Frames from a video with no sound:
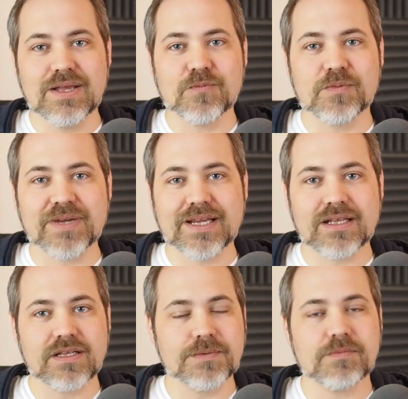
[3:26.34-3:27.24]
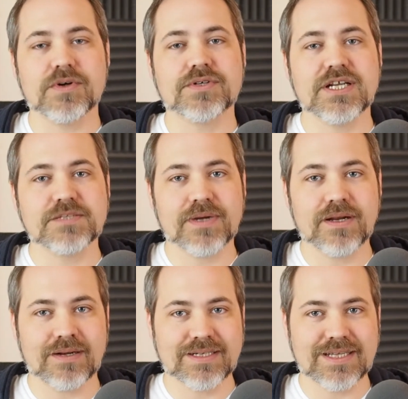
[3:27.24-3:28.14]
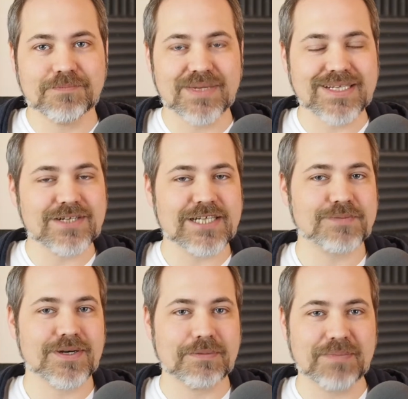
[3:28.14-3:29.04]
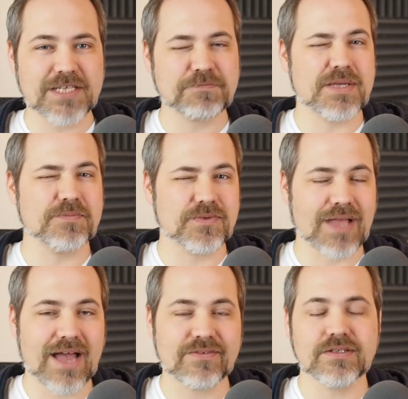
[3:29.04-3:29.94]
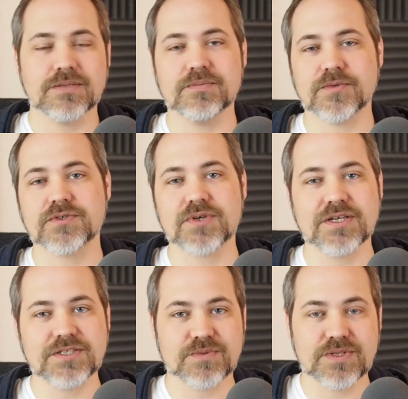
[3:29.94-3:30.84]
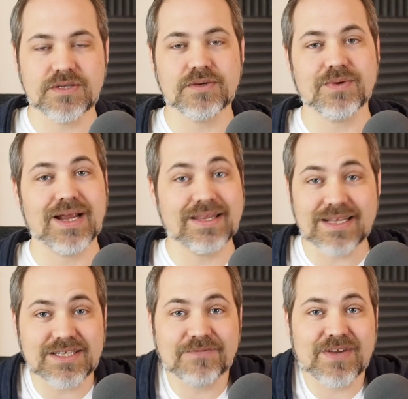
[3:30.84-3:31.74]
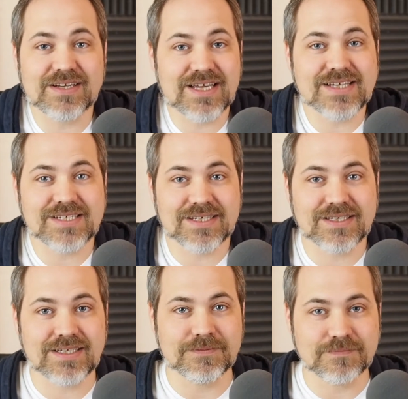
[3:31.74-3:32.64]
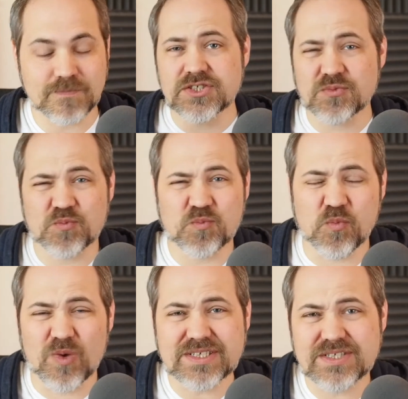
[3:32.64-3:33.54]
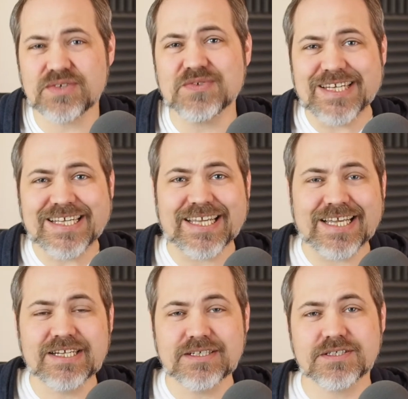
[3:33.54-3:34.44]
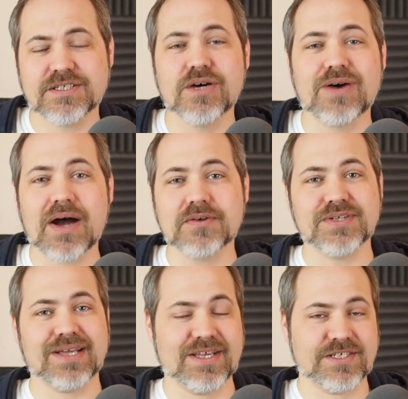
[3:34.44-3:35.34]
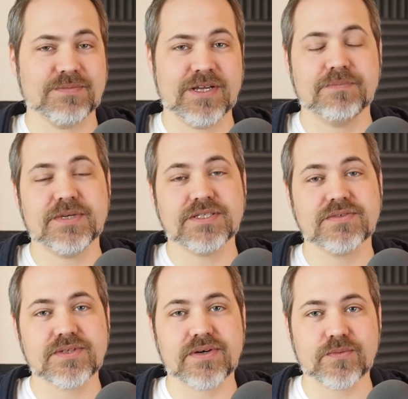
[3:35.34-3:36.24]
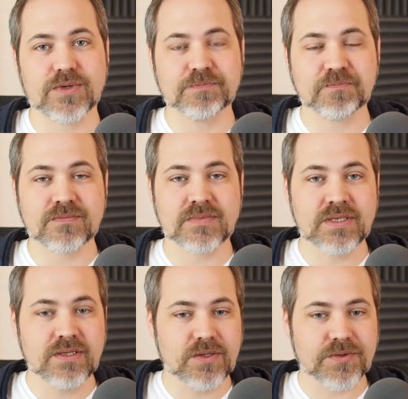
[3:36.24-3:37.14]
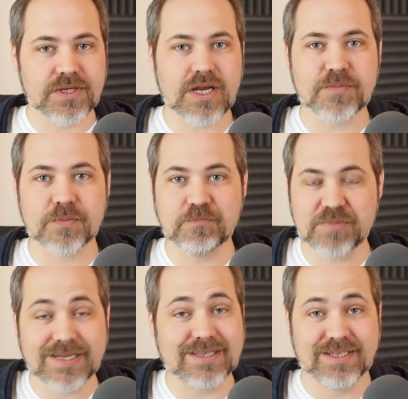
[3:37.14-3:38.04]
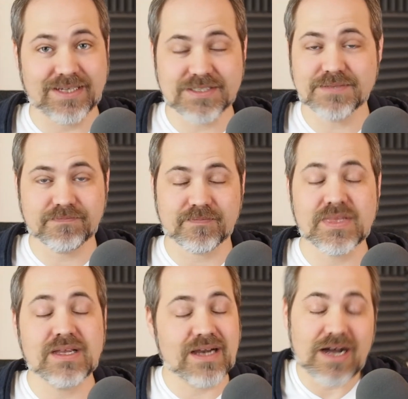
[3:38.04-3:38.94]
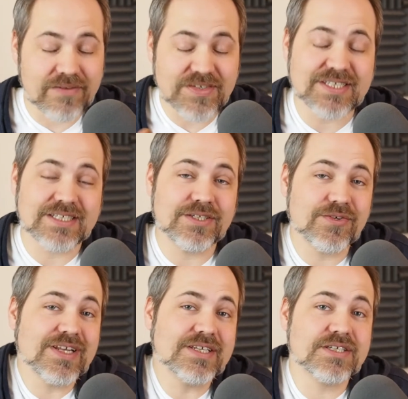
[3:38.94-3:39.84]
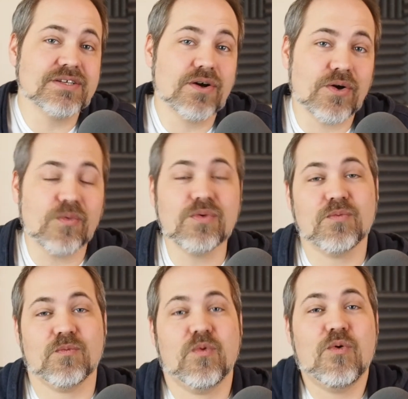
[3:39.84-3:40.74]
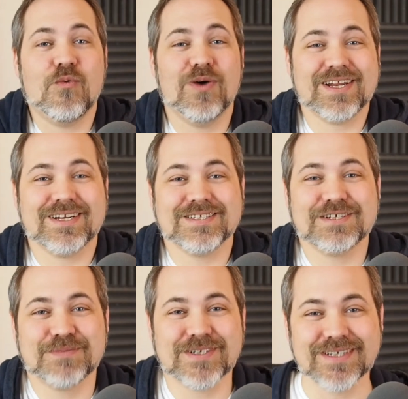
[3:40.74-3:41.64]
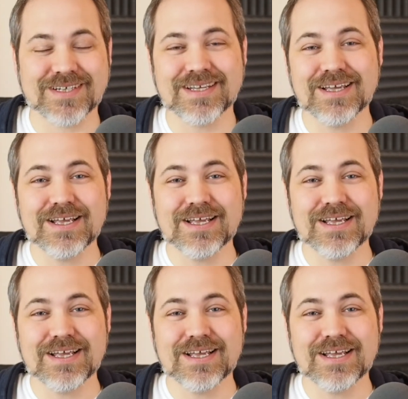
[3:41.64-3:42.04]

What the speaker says: we're being a little bit more transparent. And being transparent makes people have a little bit more trust with you. And that's a fantastic thing. So what do you need to know how to estimate a piece of software? Well, there are a couple big things. Obviously, you need to know what it is you're building.